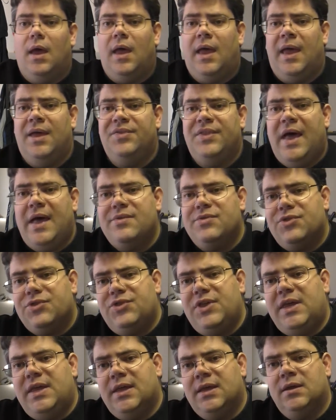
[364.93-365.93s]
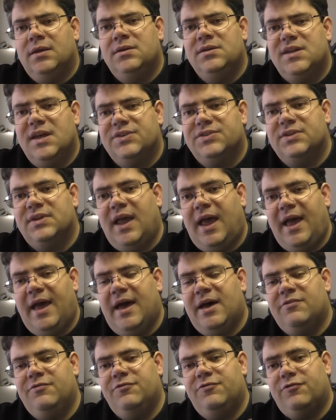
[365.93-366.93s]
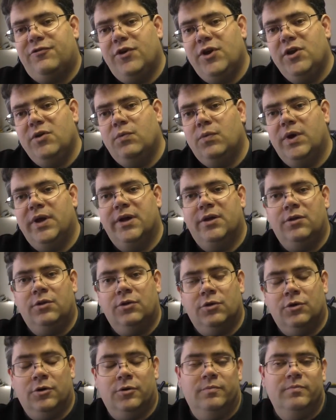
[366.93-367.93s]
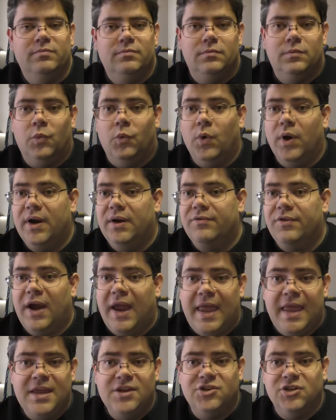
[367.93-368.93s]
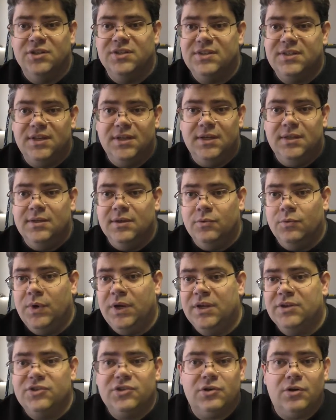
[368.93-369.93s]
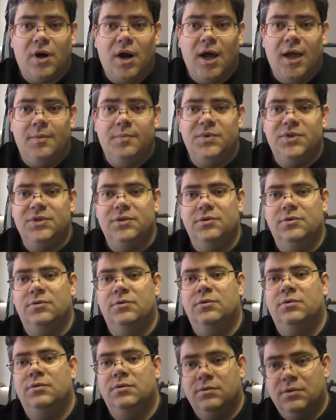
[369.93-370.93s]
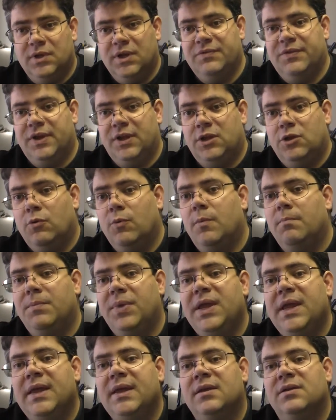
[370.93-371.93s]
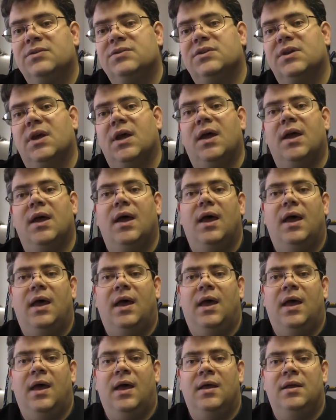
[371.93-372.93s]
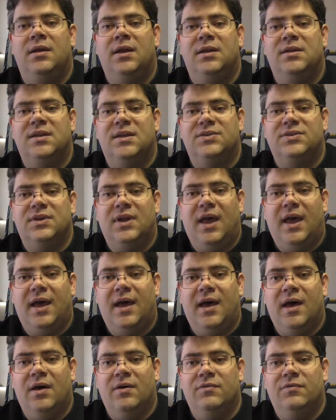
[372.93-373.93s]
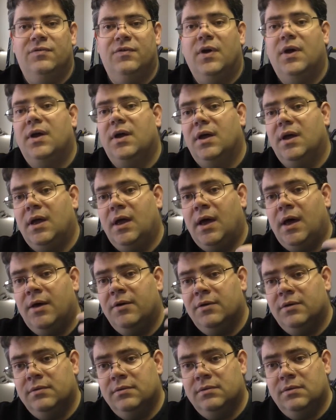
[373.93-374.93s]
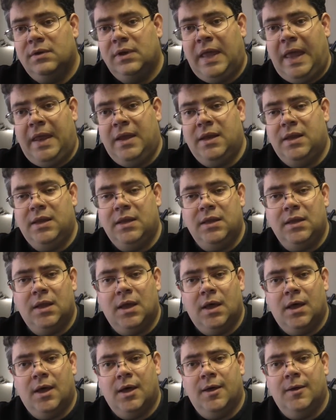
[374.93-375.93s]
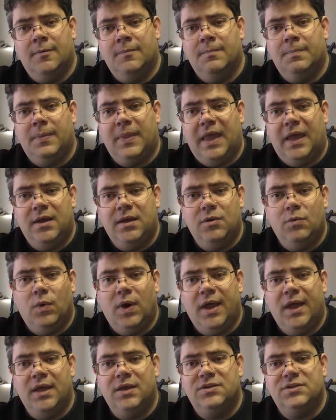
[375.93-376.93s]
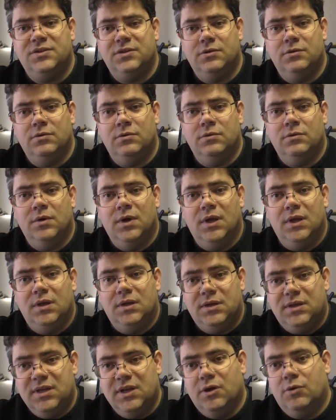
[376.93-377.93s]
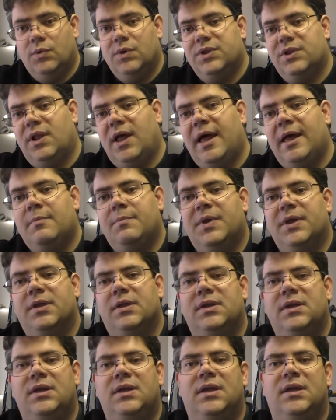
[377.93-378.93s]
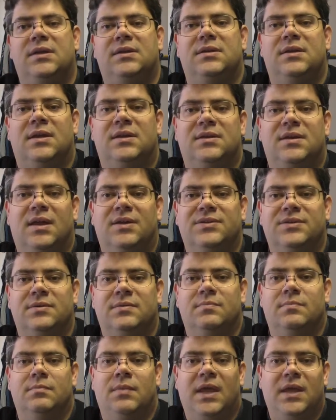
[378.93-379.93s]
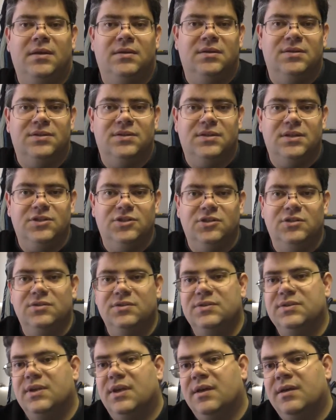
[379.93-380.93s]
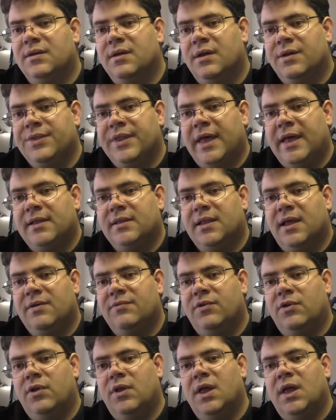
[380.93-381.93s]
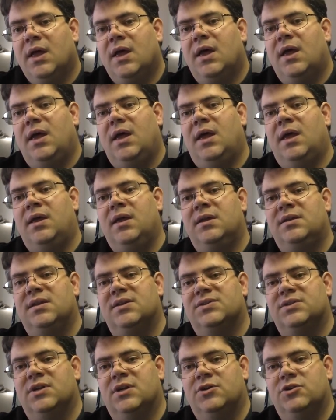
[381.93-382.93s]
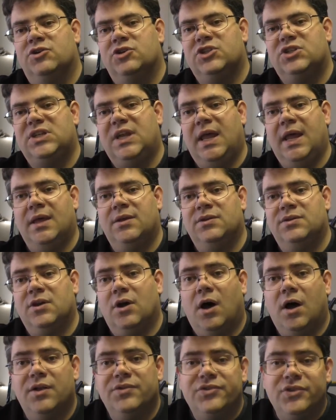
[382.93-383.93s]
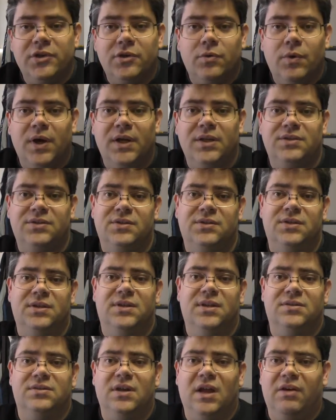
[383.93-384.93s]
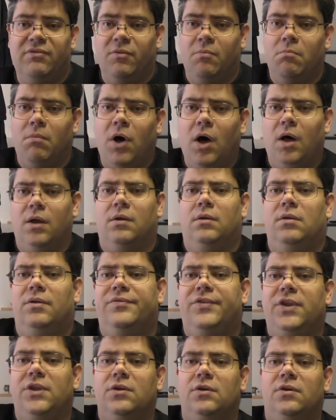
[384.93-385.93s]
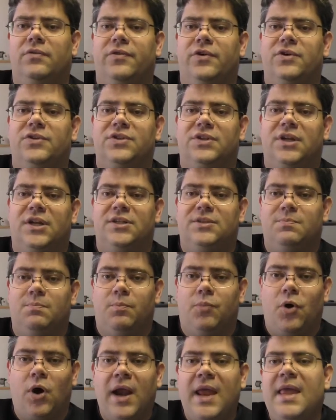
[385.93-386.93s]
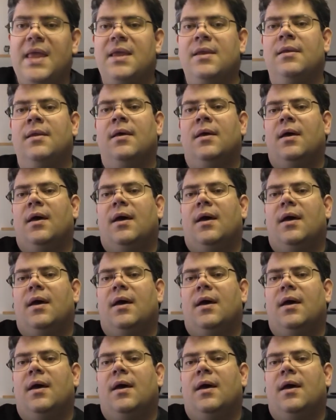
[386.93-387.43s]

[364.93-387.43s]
And that thing doesn't have free will or whatever agency that we ascribe to living human beings. And it doesn't have uh, any, uh, any way to deal with liability. It, it doesn't make decisions uh, on that level. It, it, doesn't understand consequences. It doesn't have a model of the universe in its brain.